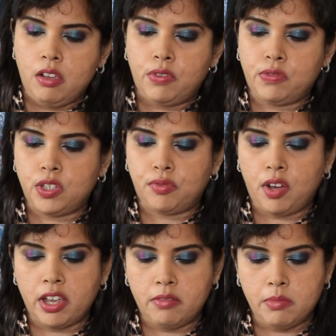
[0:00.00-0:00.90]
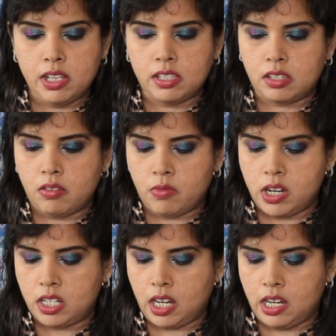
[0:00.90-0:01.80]
55 mils,
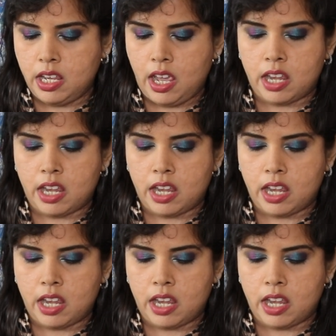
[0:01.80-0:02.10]
retailing